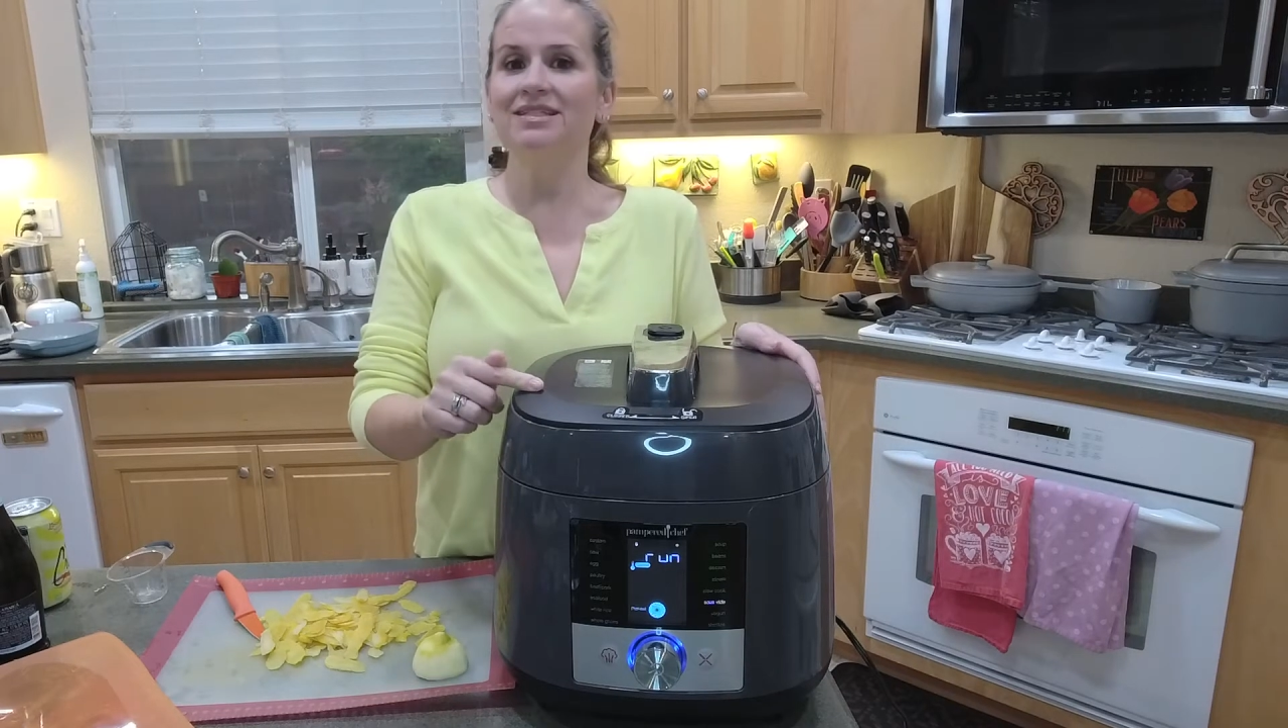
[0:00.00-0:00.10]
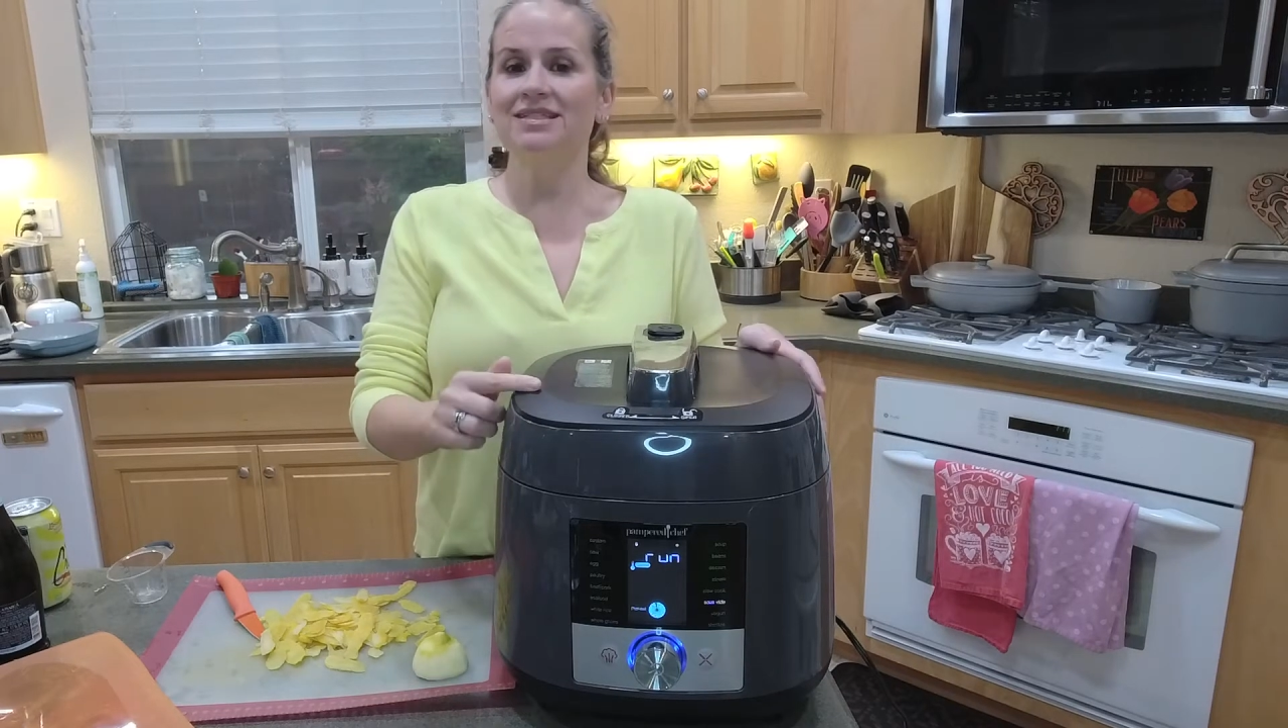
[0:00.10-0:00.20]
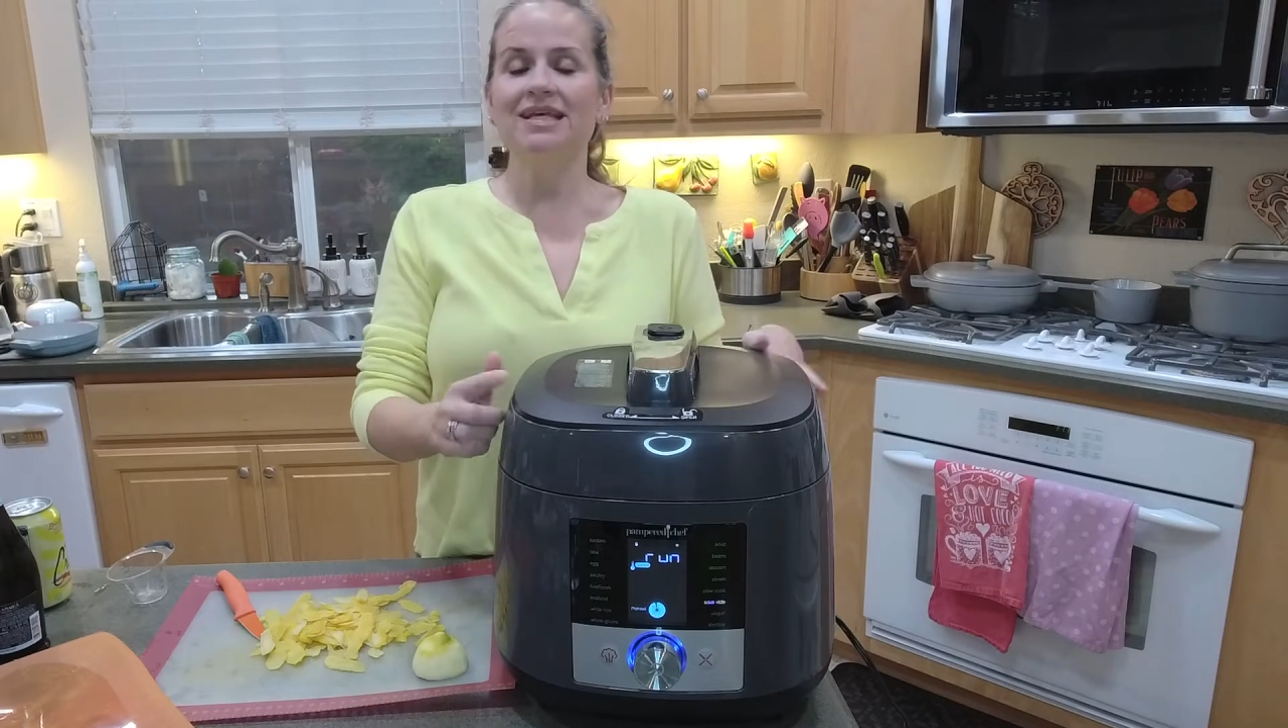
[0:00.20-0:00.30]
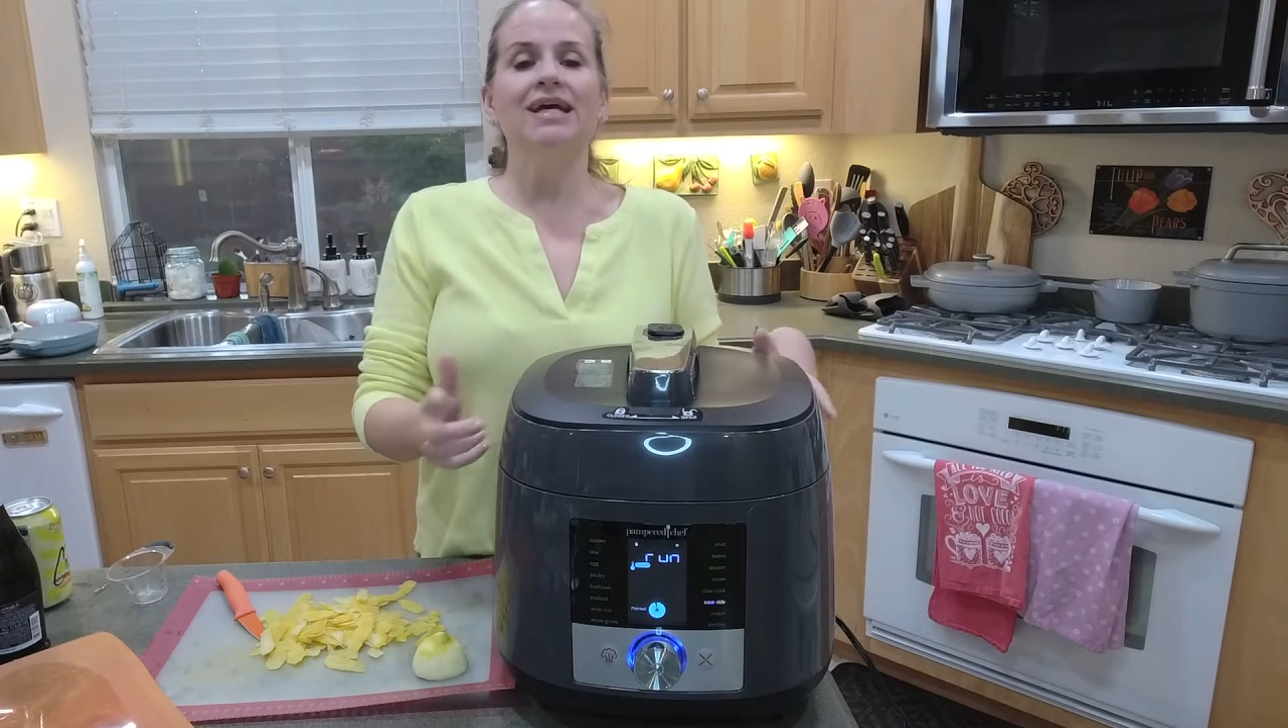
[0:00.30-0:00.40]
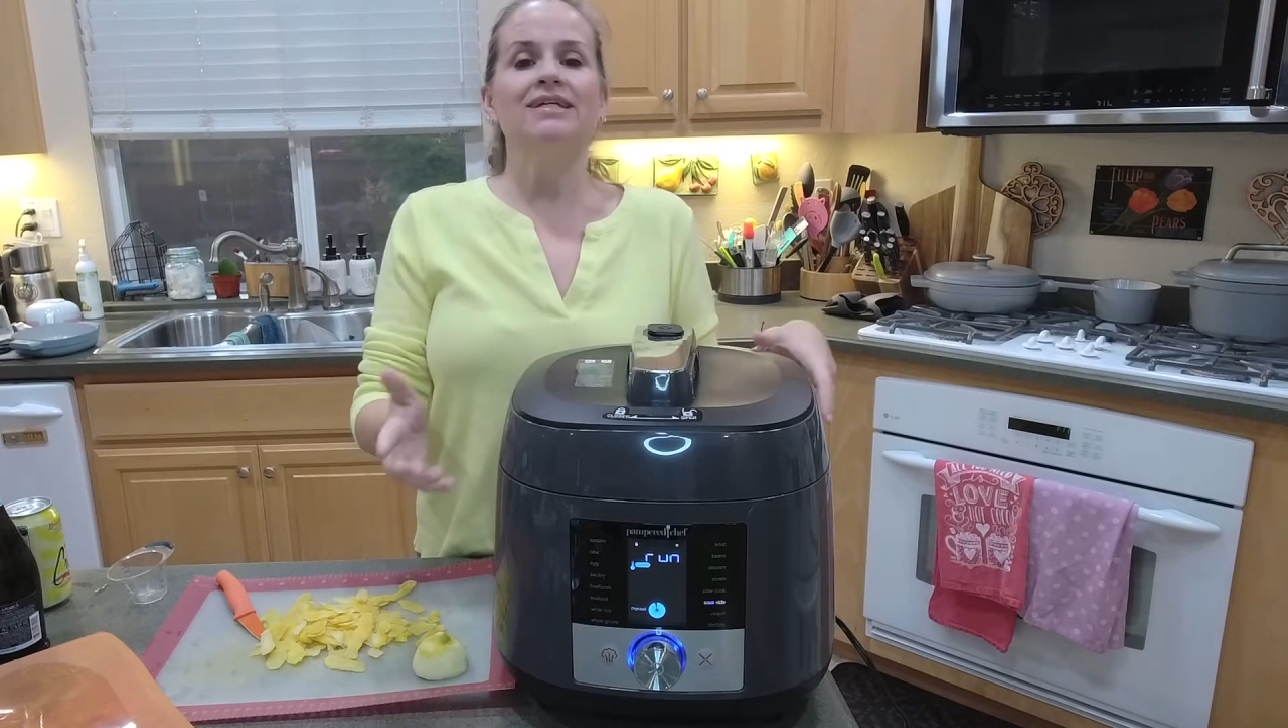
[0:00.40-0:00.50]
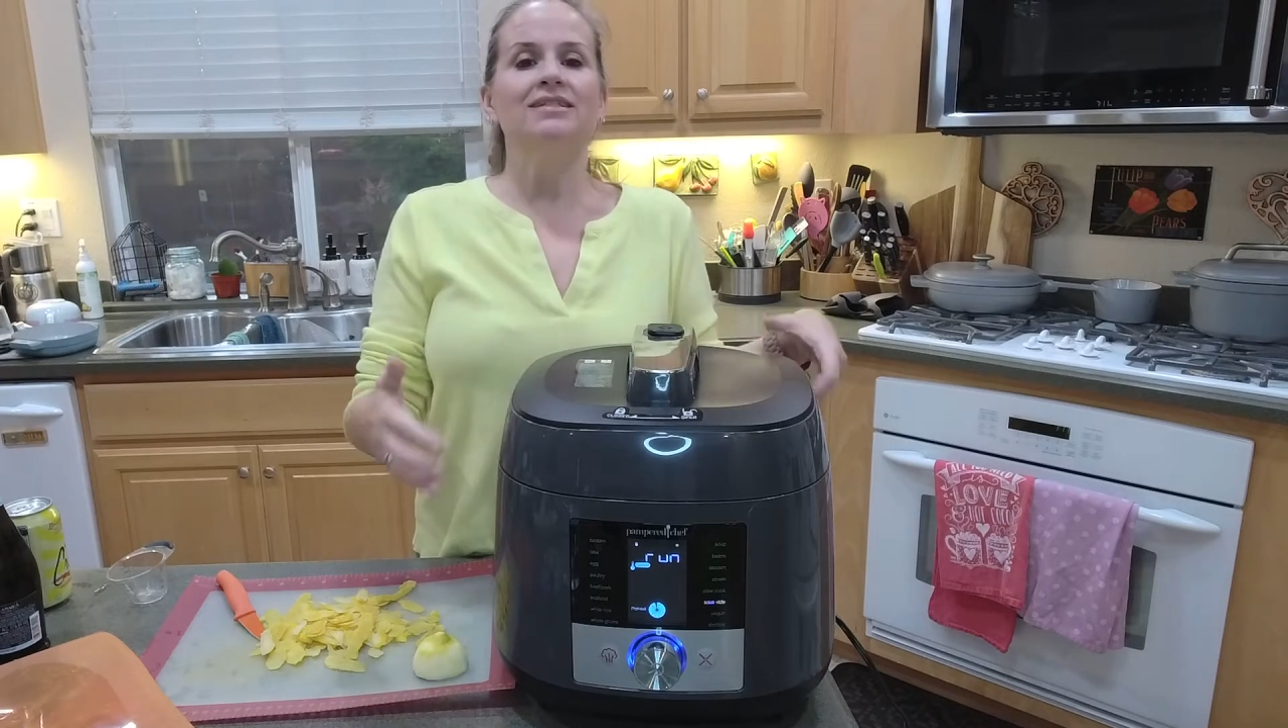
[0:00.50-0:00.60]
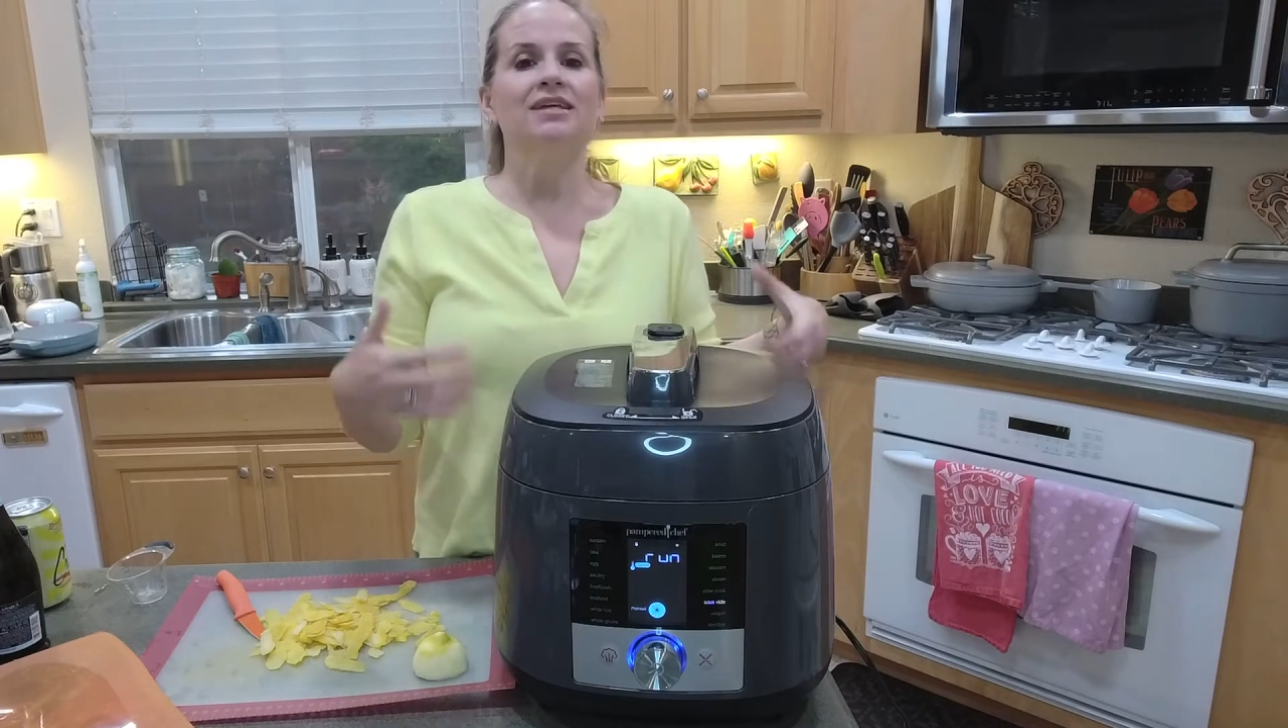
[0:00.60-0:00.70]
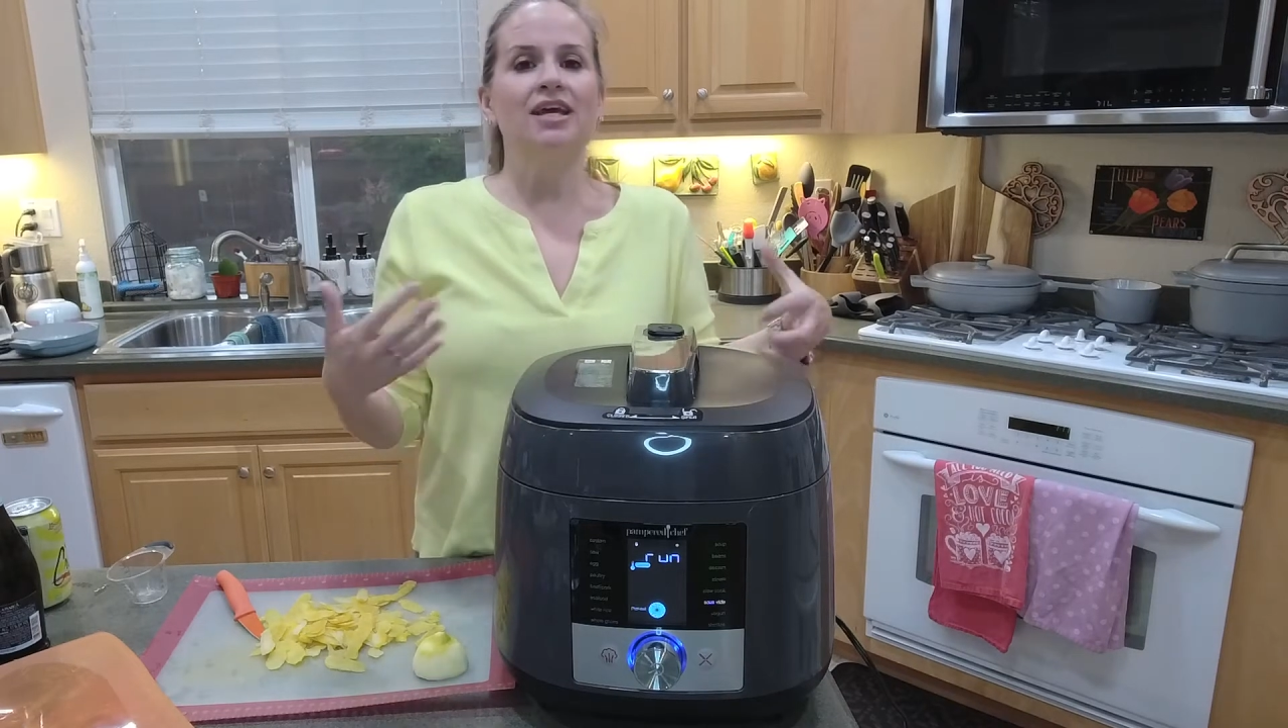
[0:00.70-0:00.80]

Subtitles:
set